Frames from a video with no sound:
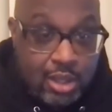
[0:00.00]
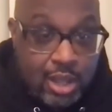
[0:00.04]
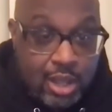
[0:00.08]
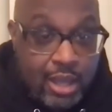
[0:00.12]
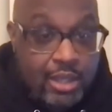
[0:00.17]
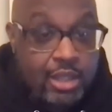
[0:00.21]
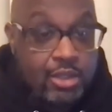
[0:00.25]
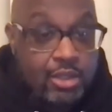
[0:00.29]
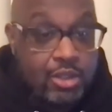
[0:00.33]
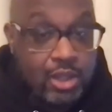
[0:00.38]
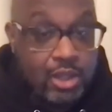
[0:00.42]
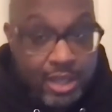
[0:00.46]
I
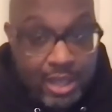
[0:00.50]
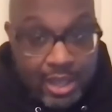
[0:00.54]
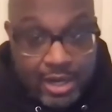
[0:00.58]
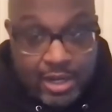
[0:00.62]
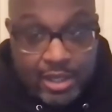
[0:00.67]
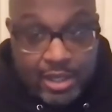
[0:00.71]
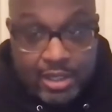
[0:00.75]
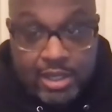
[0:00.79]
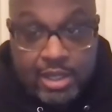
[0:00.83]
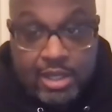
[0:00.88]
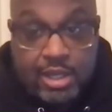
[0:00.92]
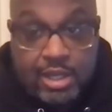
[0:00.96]
can look at a
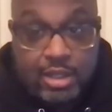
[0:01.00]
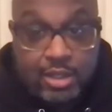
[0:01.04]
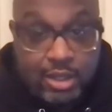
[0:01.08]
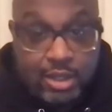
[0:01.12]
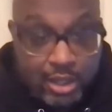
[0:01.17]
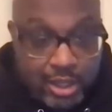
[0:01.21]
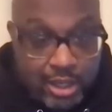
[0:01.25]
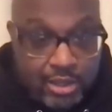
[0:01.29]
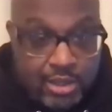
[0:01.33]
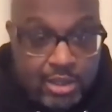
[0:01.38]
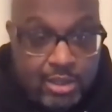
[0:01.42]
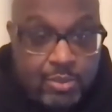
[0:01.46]
kid and
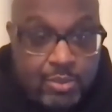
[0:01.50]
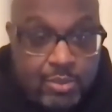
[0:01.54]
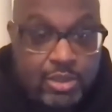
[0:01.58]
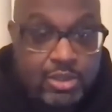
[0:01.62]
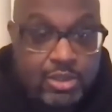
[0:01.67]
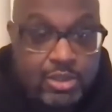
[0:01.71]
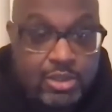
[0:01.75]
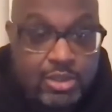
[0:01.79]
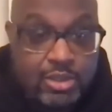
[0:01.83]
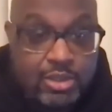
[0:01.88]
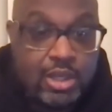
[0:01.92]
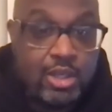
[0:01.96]
look at them and
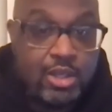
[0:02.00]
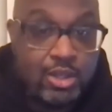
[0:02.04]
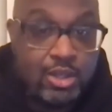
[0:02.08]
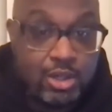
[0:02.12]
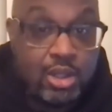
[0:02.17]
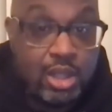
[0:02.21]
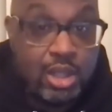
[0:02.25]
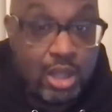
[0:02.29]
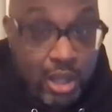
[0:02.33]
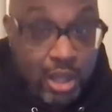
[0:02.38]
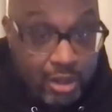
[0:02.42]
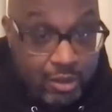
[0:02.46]
say, "You're
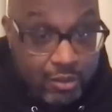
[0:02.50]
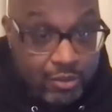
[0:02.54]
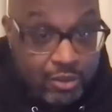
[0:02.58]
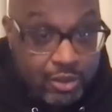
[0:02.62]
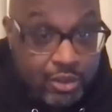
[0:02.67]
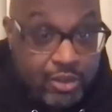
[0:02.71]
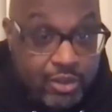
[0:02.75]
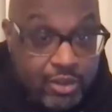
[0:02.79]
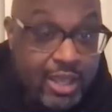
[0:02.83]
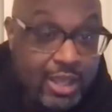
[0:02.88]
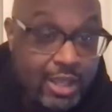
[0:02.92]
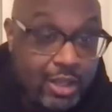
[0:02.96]
loved,"
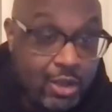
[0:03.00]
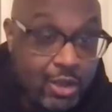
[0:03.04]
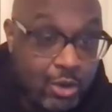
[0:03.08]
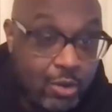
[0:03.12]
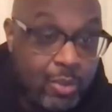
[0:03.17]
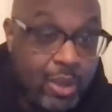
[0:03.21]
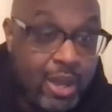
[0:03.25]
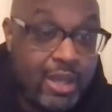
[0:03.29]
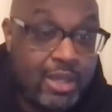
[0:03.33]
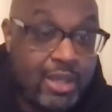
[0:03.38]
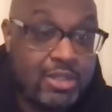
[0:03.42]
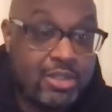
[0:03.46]
or they can go
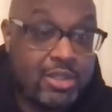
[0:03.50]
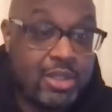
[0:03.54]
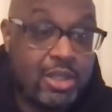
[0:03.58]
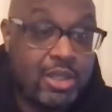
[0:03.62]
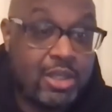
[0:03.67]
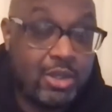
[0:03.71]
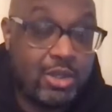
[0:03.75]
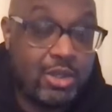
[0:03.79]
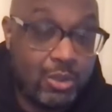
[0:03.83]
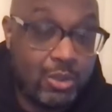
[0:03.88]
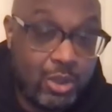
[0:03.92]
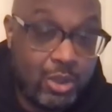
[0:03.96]
back and say,
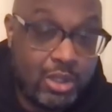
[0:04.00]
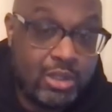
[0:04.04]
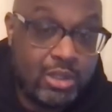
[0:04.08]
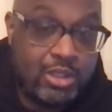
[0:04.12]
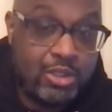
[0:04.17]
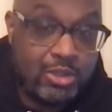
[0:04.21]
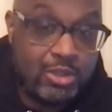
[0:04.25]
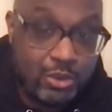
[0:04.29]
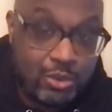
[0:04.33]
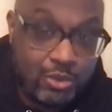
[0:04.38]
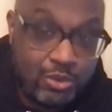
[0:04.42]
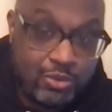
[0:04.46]
"You know what?
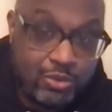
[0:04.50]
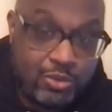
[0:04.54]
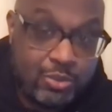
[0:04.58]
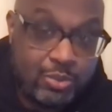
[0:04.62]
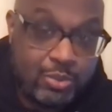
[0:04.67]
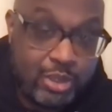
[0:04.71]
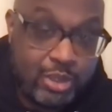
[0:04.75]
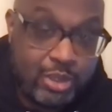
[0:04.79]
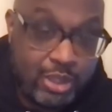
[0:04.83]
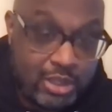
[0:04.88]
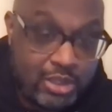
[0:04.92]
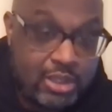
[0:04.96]
These dudes from
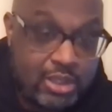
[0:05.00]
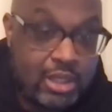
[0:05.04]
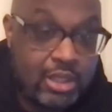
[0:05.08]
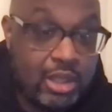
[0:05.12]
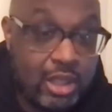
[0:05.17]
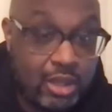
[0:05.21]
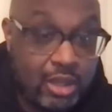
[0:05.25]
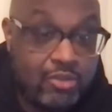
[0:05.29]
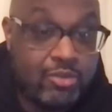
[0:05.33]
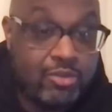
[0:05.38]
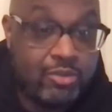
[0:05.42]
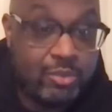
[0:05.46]
PSA
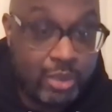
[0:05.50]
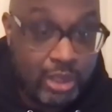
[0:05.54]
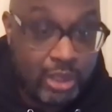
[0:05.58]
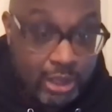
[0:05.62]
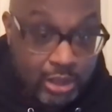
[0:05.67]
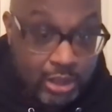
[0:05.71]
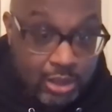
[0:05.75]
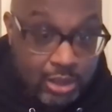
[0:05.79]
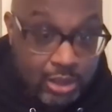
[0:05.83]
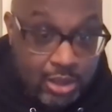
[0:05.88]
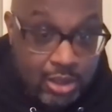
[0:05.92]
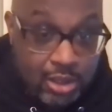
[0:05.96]
love me."